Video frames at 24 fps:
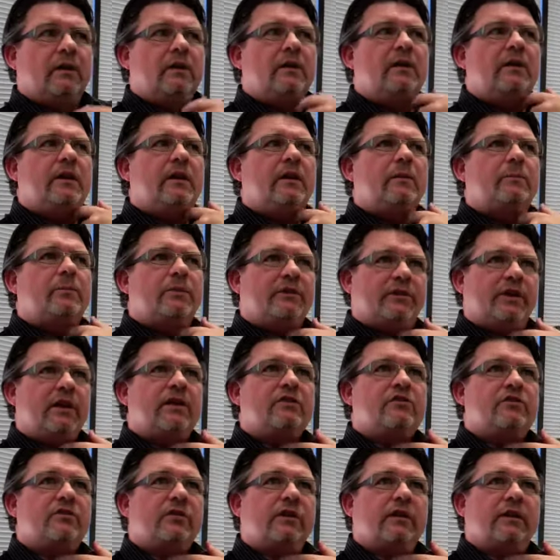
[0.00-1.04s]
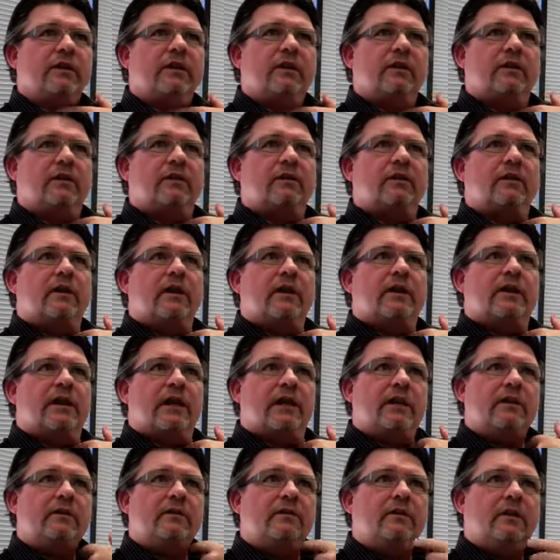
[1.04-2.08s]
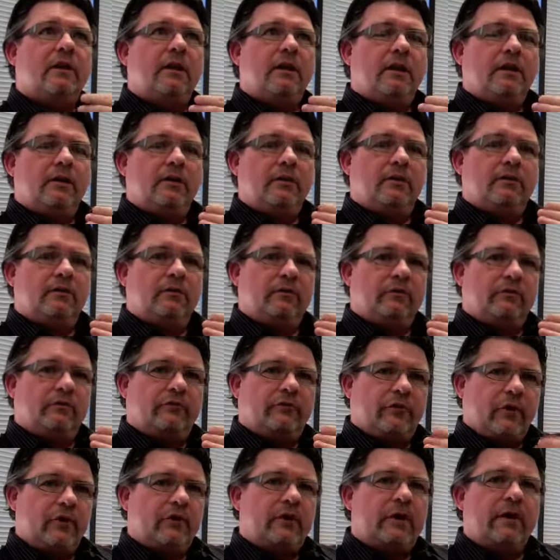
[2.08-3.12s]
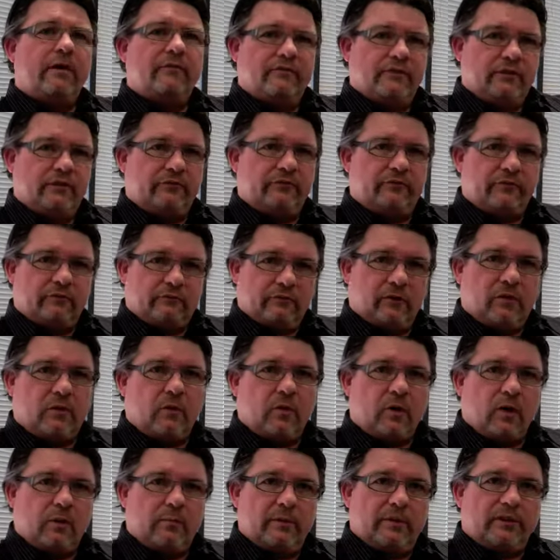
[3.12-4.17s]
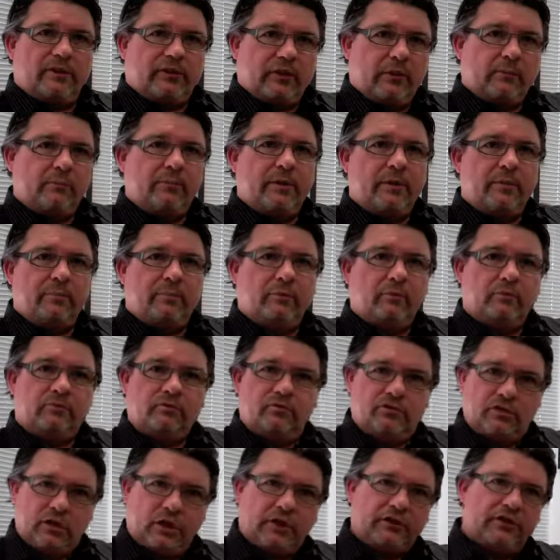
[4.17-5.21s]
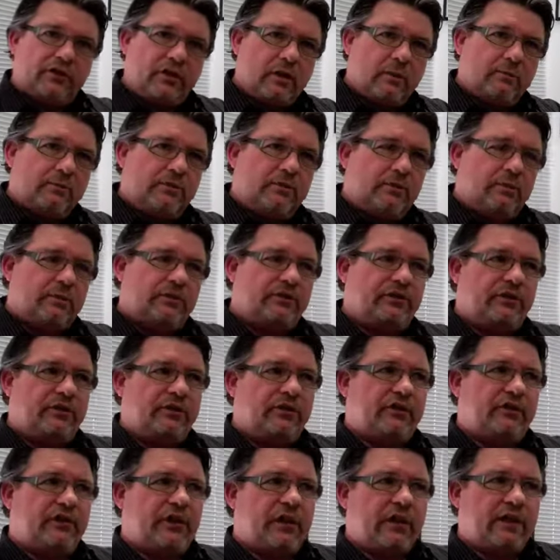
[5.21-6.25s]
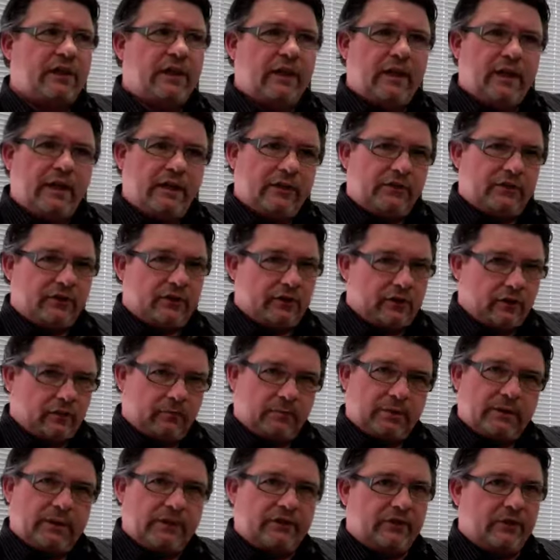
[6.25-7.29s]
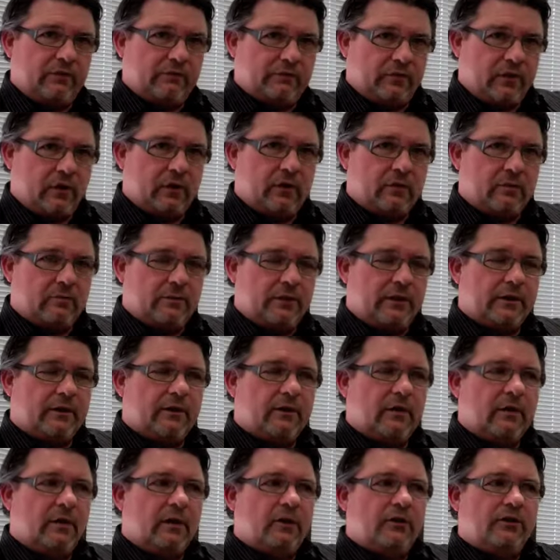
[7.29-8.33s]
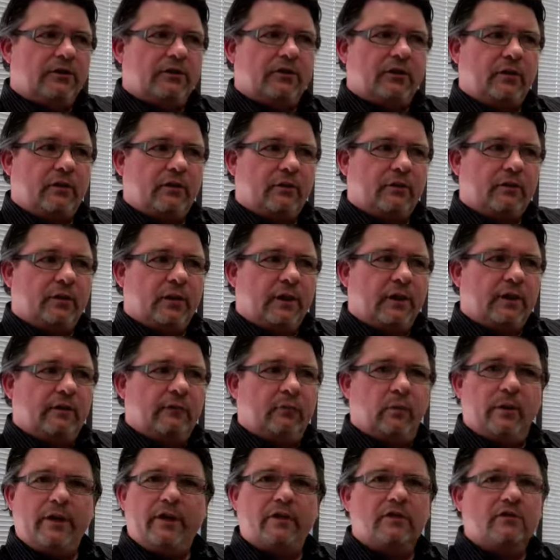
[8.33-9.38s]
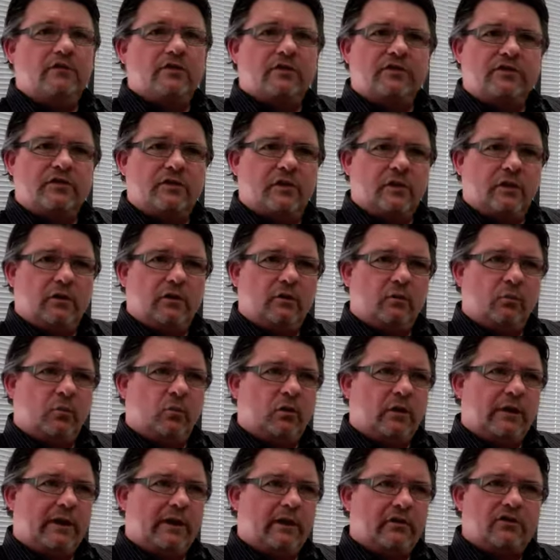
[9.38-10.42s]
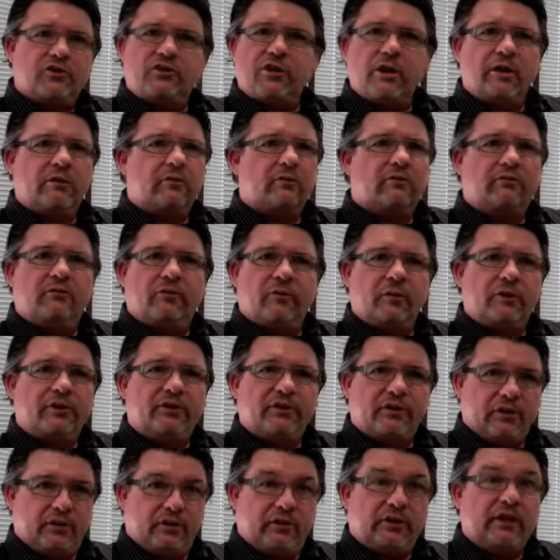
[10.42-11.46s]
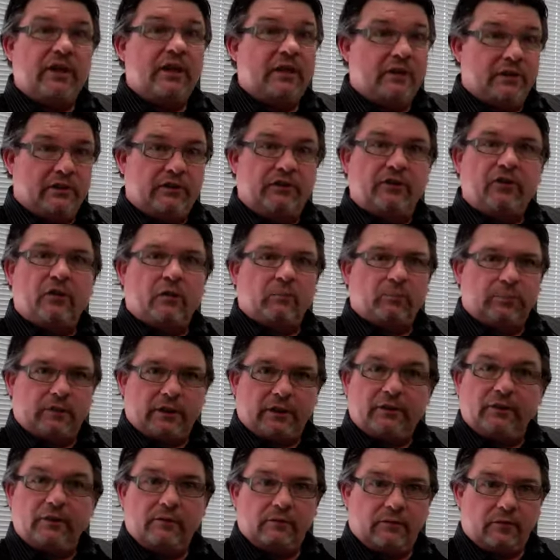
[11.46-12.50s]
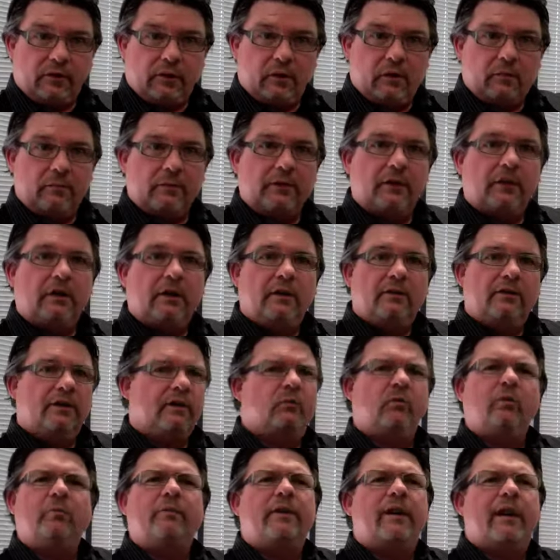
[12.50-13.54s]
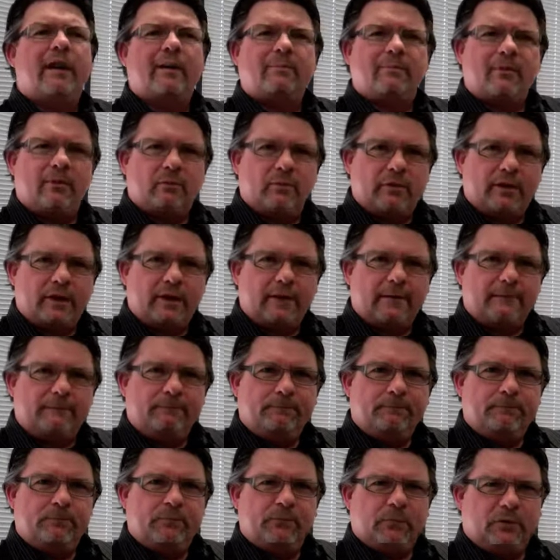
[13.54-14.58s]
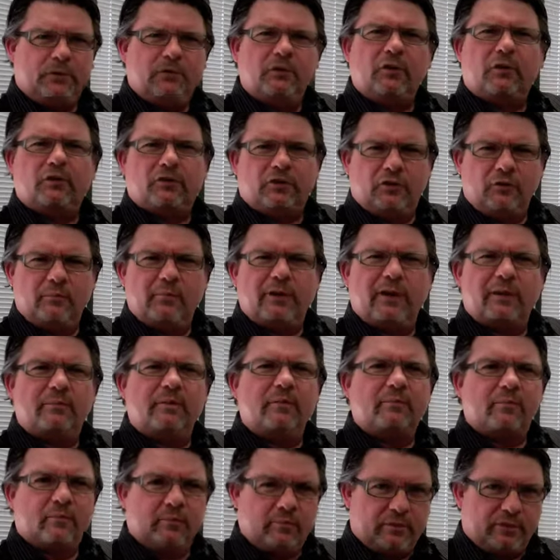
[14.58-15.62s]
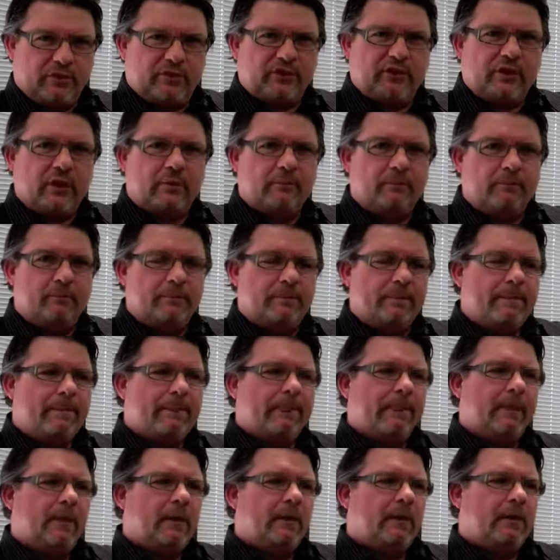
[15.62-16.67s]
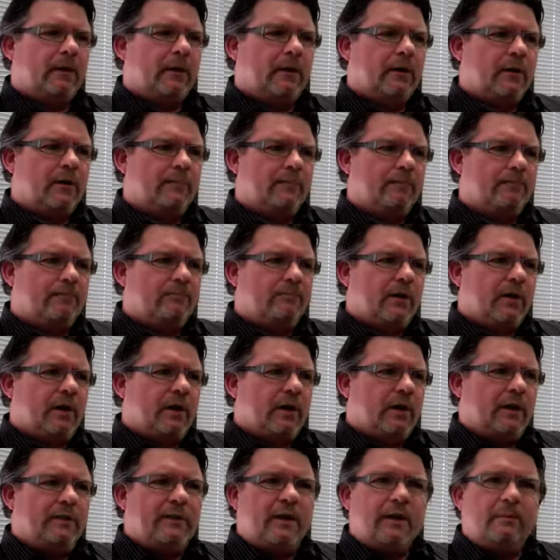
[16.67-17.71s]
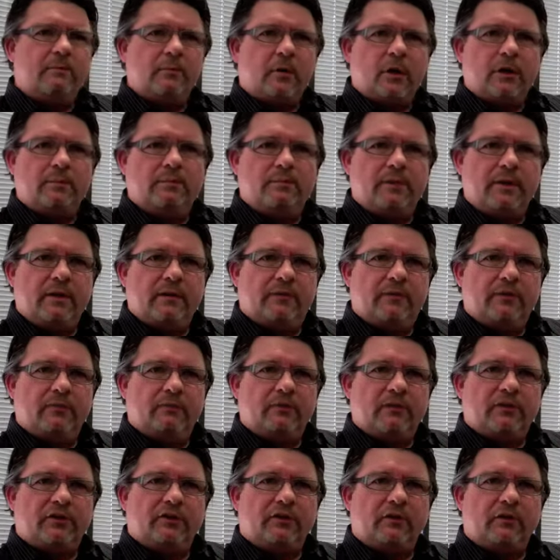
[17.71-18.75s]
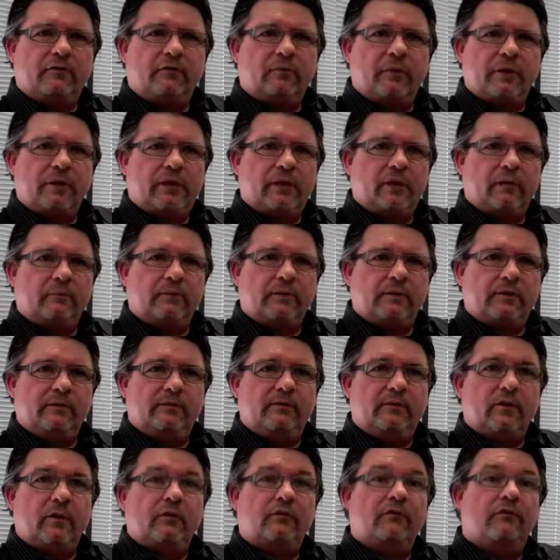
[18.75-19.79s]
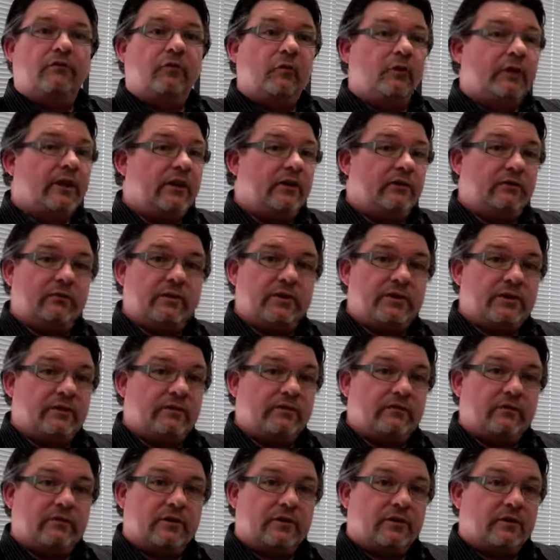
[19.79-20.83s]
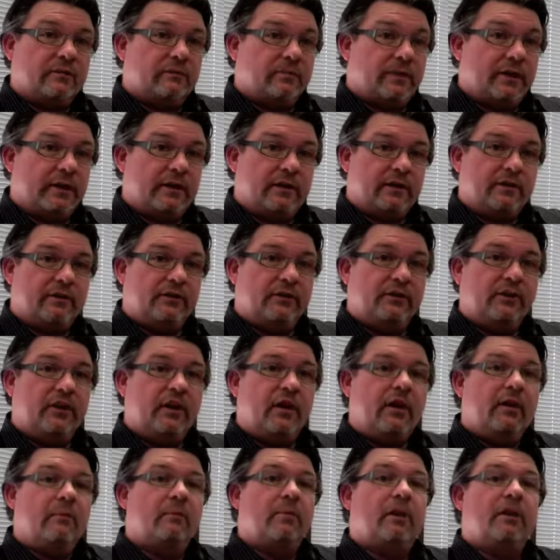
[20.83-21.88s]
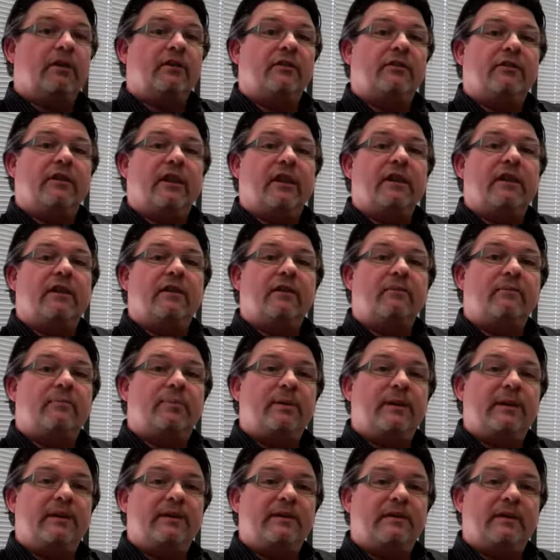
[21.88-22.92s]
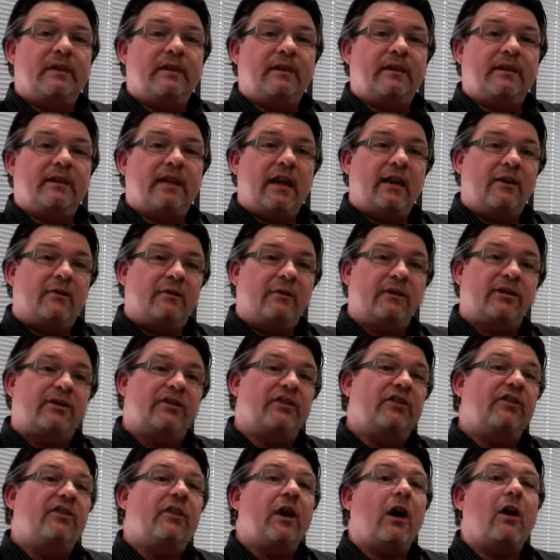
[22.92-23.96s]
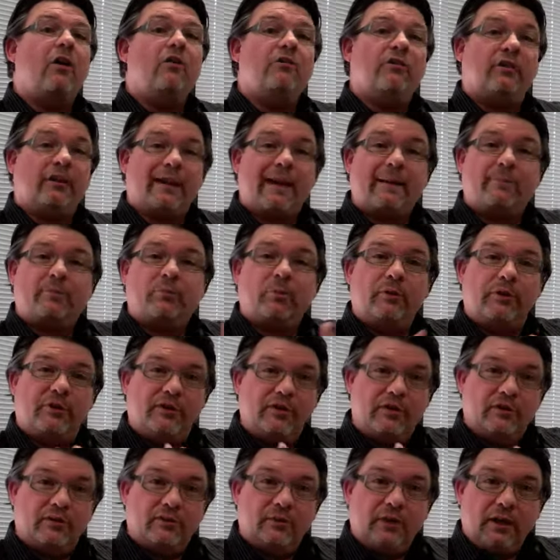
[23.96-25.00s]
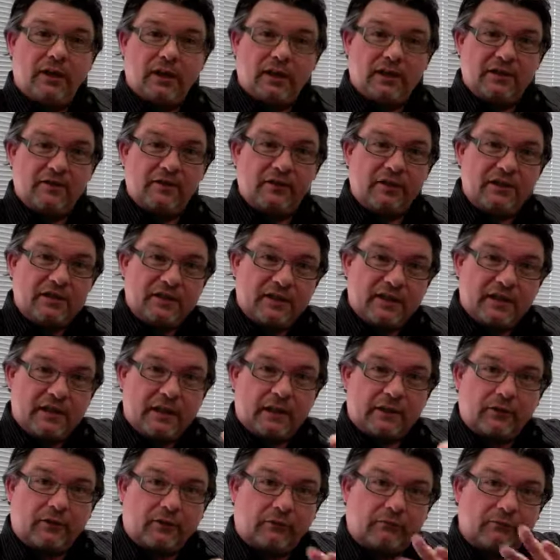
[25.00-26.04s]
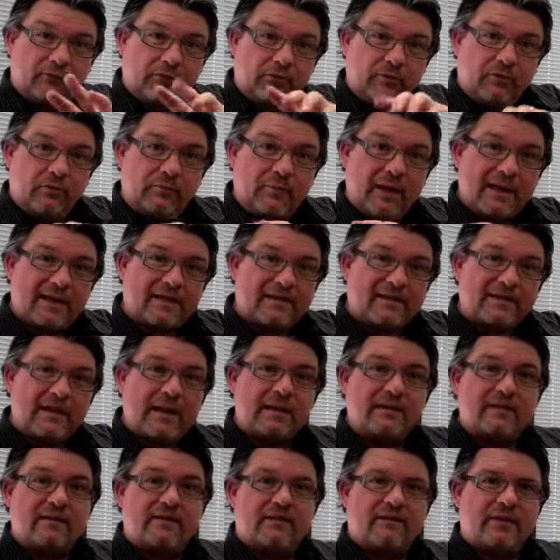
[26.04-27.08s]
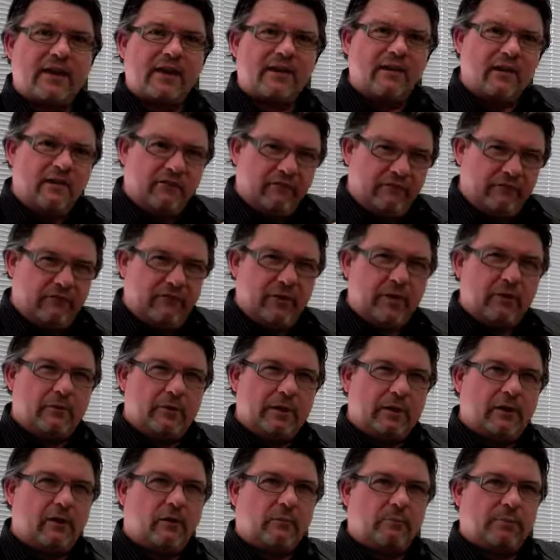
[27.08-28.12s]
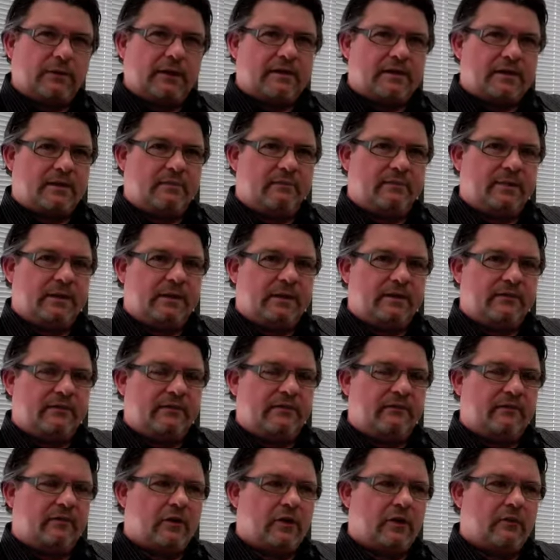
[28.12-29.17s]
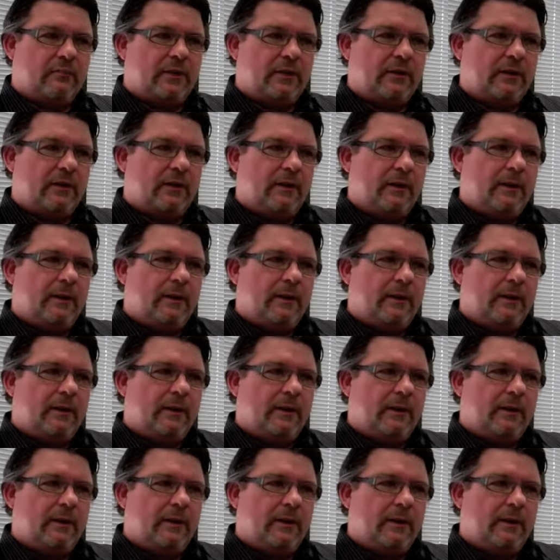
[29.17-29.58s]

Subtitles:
Yeah, potentially. Again, folk have different requirements. Some people just come to us and say, it's a complex environment, so if we can just know what our share of voice is in this complex environment, then we'll be happy with that. Not too many people, but some. And that might be if you're in a software company, you've got 43 different competitors, but they compete in areas that overlap with you, and you need to cut through and make sense of that very complex competitive environment.